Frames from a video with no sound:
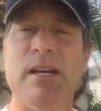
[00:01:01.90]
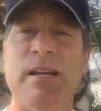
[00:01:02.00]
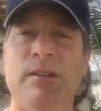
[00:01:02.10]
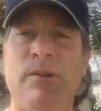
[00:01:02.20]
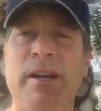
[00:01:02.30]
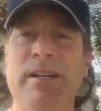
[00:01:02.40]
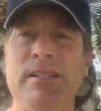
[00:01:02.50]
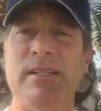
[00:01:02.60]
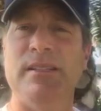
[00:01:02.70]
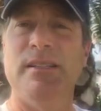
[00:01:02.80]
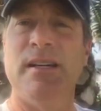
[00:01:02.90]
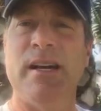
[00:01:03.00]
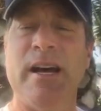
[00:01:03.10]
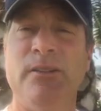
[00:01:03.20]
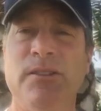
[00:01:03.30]
at the right
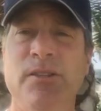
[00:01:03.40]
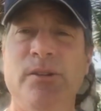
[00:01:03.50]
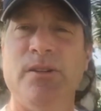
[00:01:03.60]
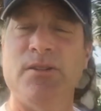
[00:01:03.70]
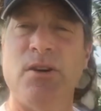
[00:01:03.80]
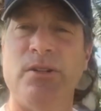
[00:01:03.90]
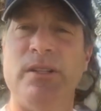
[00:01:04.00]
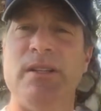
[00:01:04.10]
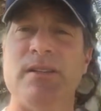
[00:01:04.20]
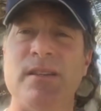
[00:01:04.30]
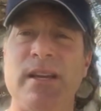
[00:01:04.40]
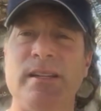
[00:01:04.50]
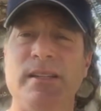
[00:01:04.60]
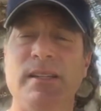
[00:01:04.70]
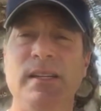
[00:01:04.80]
uh, altitude to start the
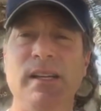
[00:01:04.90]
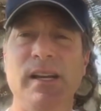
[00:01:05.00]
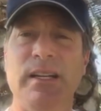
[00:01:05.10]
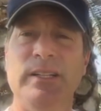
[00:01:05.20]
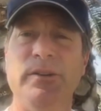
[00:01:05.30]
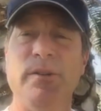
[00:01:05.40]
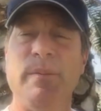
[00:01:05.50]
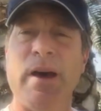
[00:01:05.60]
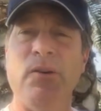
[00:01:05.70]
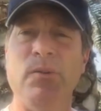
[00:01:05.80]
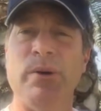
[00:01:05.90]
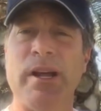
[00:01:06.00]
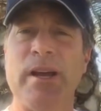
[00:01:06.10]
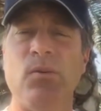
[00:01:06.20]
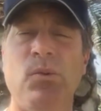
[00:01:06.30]
descent, cleared the mountain, but
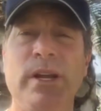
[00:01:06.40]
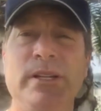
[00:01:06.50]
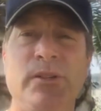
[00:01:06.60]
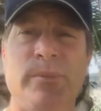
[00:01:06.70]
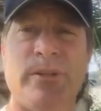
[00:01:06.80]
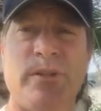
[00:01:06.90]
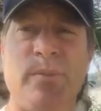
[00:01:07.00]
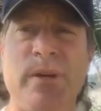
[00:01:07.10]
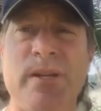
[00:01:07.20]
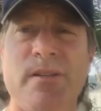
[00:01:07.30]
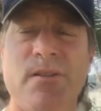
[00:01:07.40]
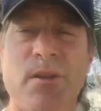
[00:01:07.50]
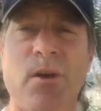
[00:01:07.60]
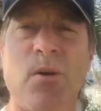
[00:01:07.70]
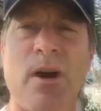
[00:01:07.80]
I had way too much speed.
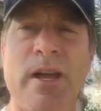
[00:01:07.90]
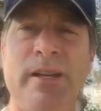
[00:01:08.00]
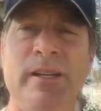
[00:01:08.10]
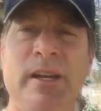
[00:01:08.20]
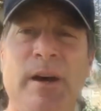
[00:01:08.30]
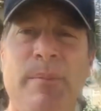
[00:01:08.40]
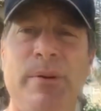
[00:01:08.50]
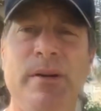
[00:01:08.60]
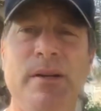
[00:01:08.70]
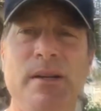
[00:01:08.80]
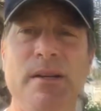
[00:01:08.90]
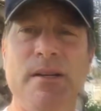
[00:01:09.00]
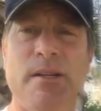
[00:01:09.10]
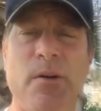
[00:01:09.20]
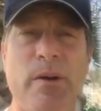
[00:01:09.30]
So I ended up
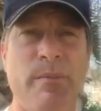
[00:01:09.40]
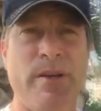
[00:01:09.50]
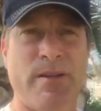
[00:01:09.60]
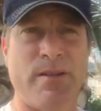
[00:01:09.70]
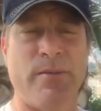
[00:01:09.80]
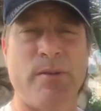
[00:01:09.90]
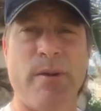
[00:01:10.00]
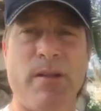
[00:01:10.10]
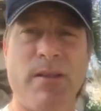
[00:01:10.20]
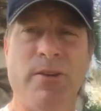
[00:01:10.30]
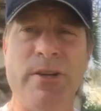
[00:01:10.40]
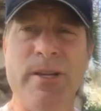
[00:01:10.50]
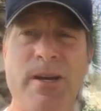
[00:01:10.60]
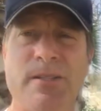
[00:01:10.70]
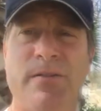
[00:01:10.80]
going missed. I was about 30
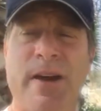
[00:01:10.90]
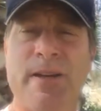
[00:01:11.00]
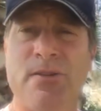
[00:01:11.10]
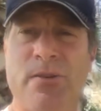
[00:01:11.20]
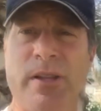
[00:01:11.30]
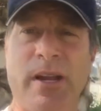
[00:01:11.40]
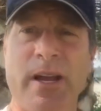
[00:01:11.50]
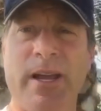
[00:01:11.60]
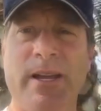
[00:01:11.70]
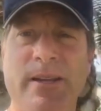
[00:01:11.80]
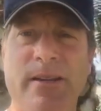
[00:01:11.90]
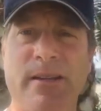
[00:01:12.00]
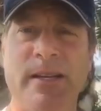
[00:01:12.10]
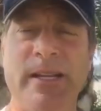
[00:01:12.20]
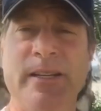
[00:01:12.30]
knots faster than I
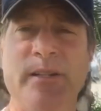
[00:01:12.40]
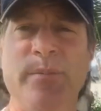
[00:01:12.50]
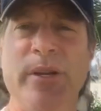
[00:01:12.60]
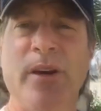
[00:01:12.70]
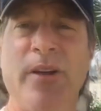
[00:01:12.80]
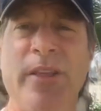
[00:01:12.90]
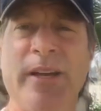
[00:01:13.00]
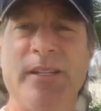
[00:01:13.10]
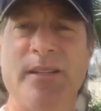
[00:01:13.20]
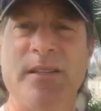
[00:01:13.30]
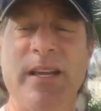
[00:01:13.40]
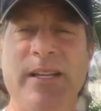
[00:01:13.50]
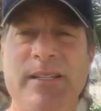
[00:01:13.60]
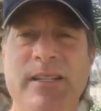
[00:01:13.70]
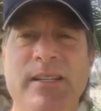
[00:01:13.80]
needed to be on that
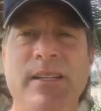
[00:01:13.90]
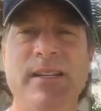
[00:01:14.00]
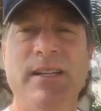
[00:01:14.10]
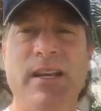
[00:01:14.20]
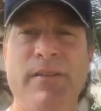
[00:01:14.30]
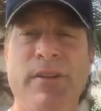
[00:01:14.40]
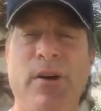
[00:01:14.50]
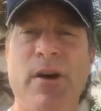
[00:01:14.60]
descent, even